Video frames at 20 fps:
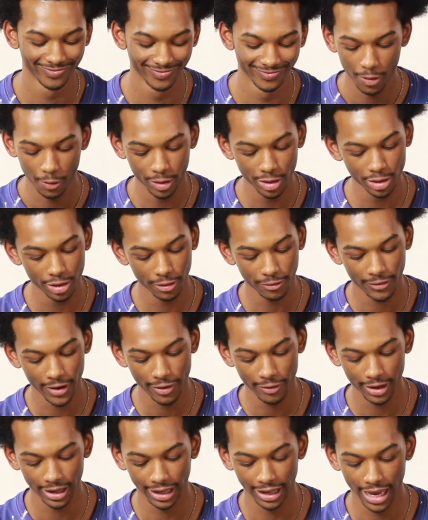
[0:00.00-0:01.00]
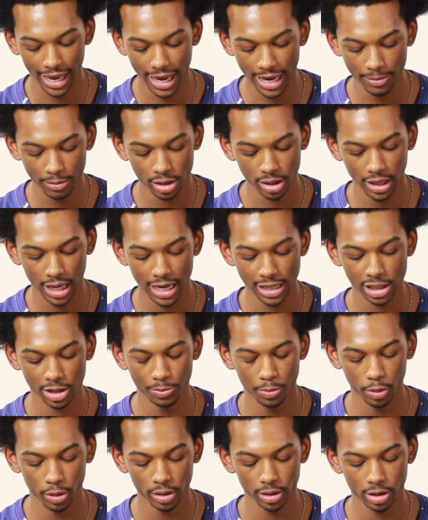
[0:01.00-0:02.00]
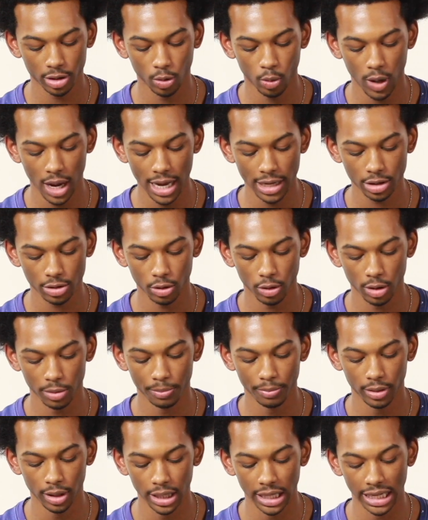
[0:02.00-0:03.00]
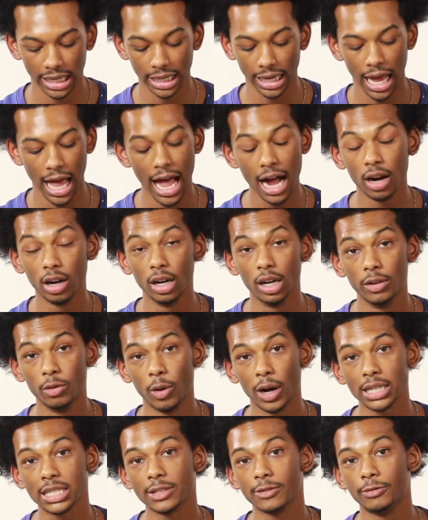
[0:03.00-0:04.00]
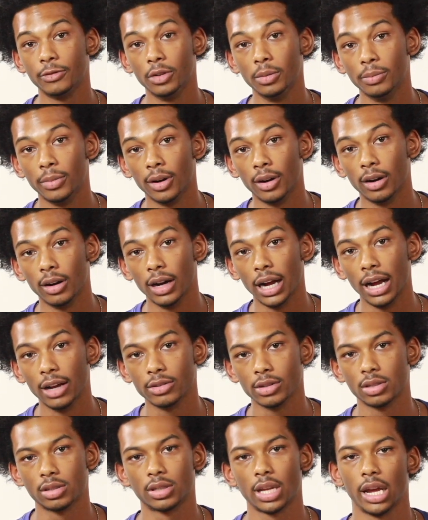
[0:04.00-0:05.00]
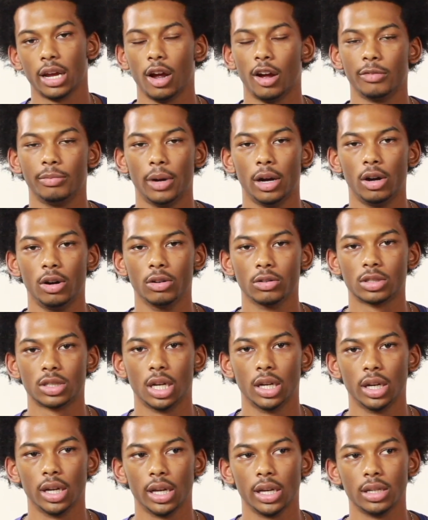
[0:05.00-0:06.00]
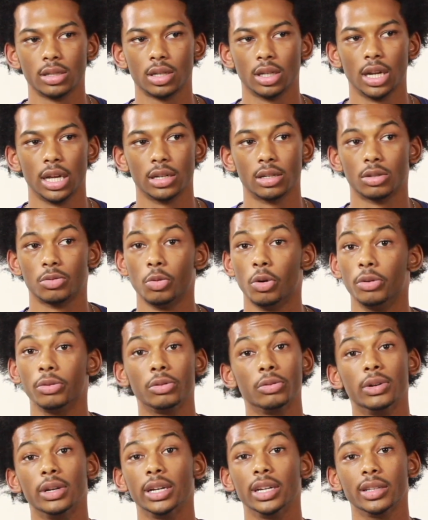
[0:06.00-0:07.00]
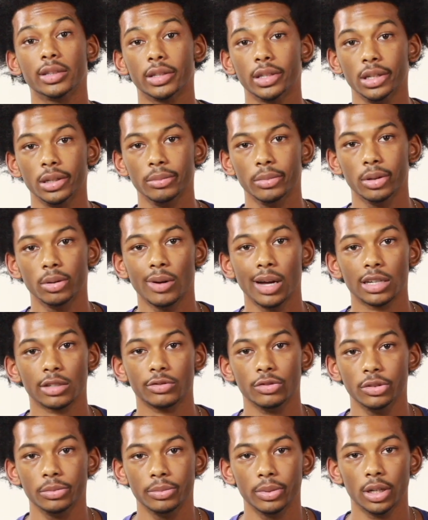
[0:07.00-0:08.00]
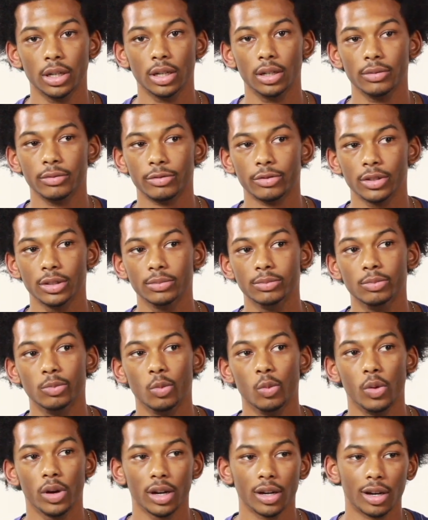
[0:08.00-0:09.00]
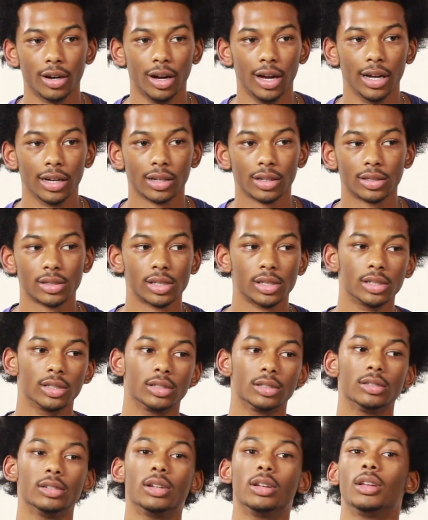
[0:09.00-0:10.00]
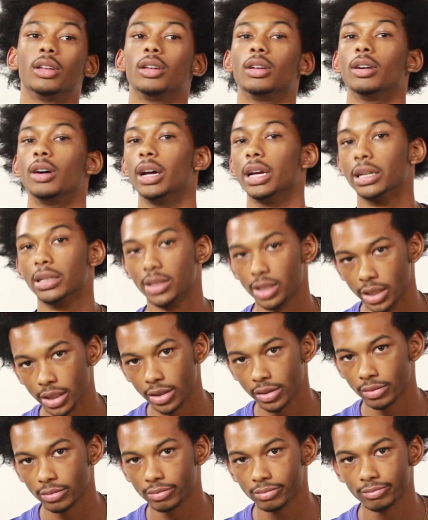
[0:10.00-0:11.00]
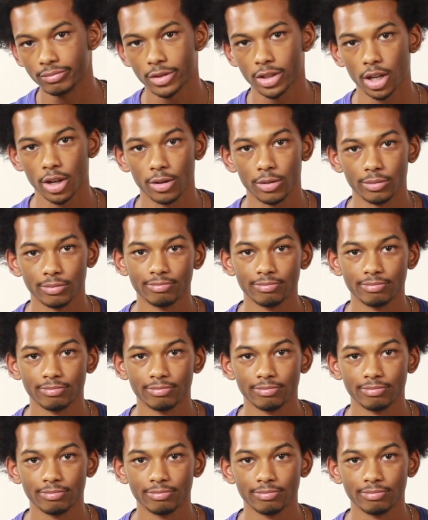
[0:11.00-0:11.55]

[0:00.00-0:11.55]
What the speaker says: What is your favorite game / sport to watch or play? I love watching football. I'll just take off my whole Sundays and I just won't do anything but watch football from 1 o'clock till like 10. So,